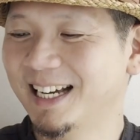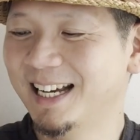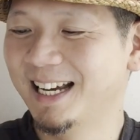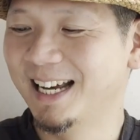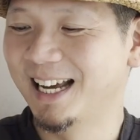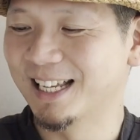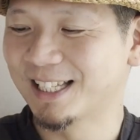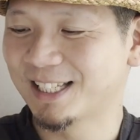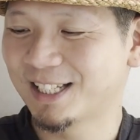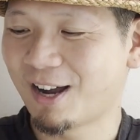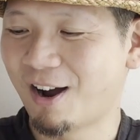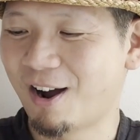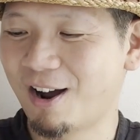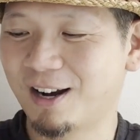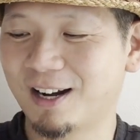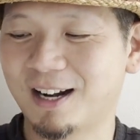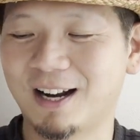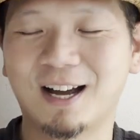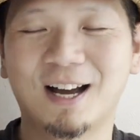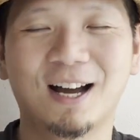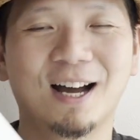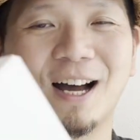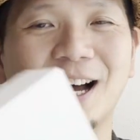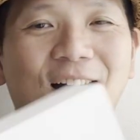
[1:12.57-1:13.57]
It's
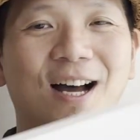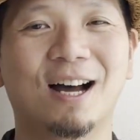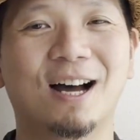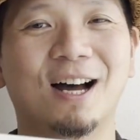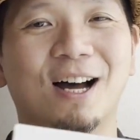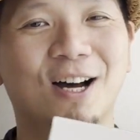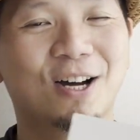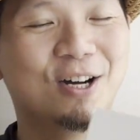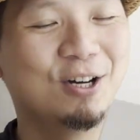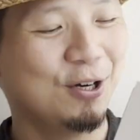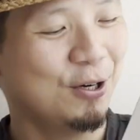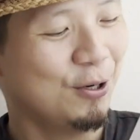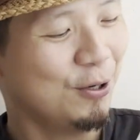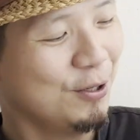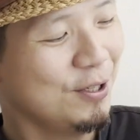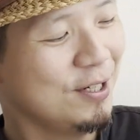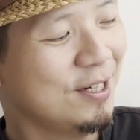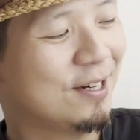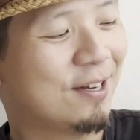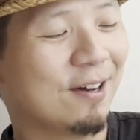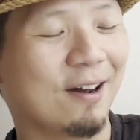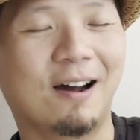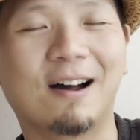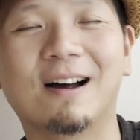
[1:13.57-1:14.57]
called
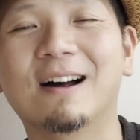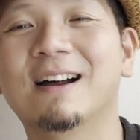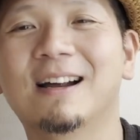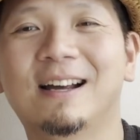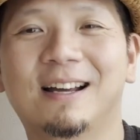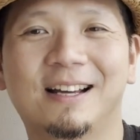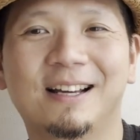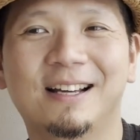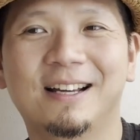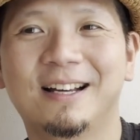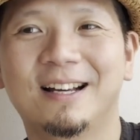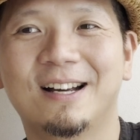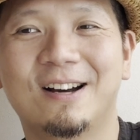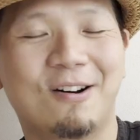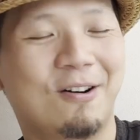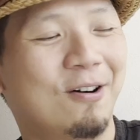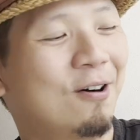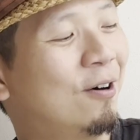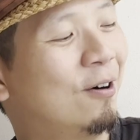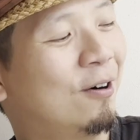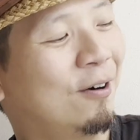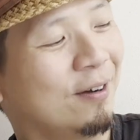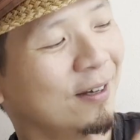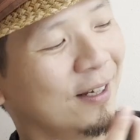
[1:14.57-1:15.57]
Unda,
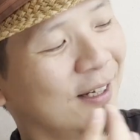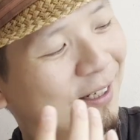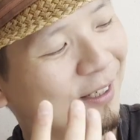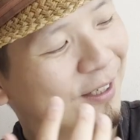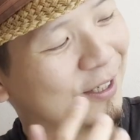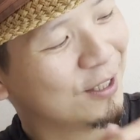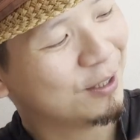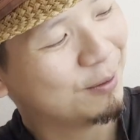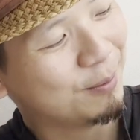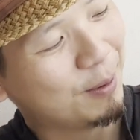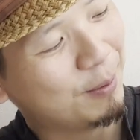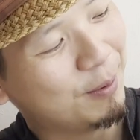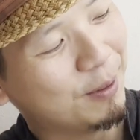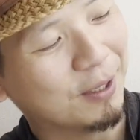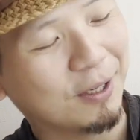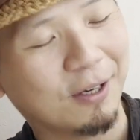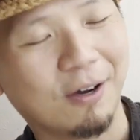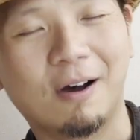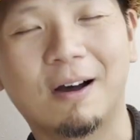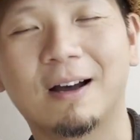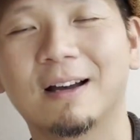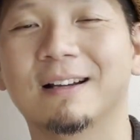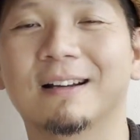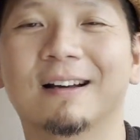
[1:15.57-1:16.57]
or English, maybe you
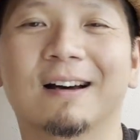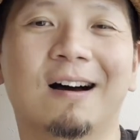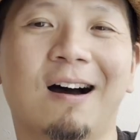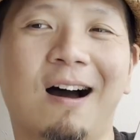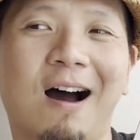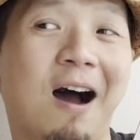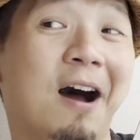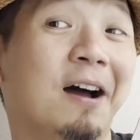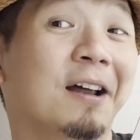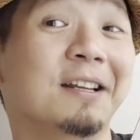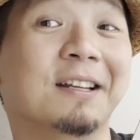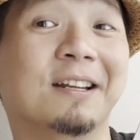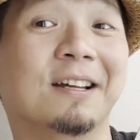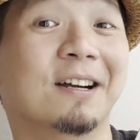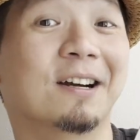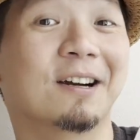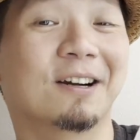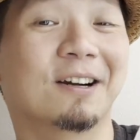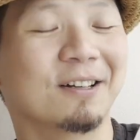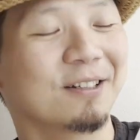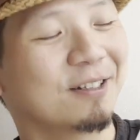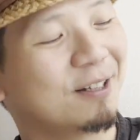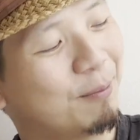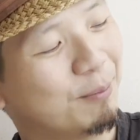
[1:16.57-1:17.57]
call it
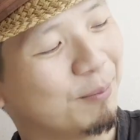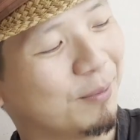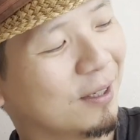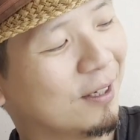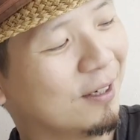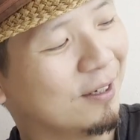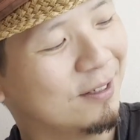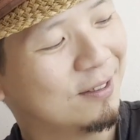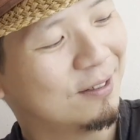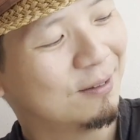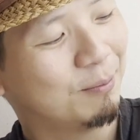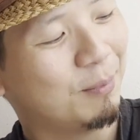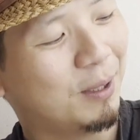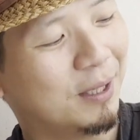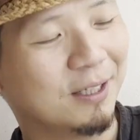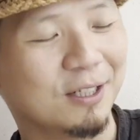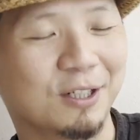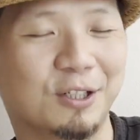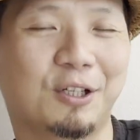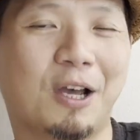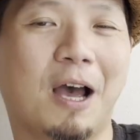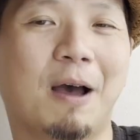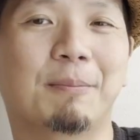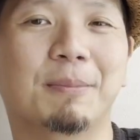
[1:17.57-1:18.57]
Unda or something, but the
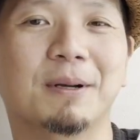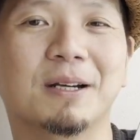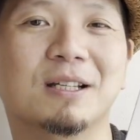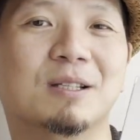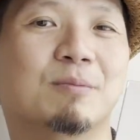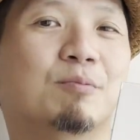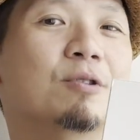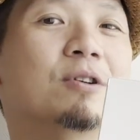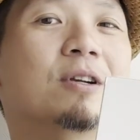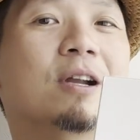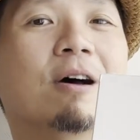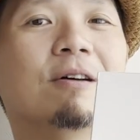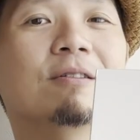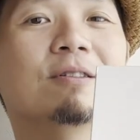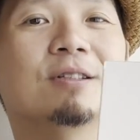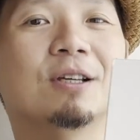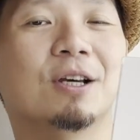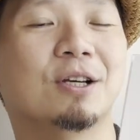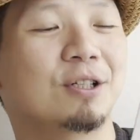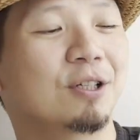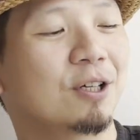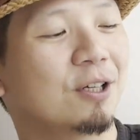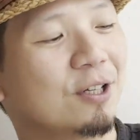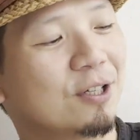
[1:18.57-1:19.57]
Japanese
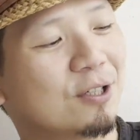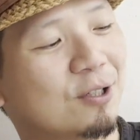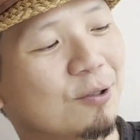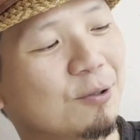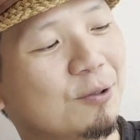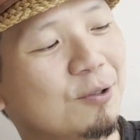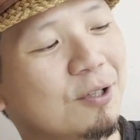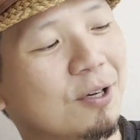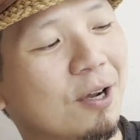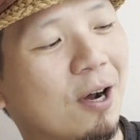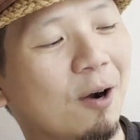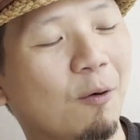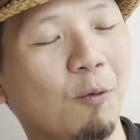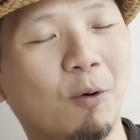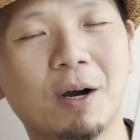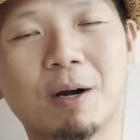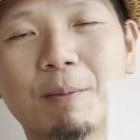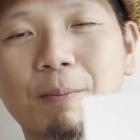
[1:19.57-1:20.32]
pronunciation is Unda. What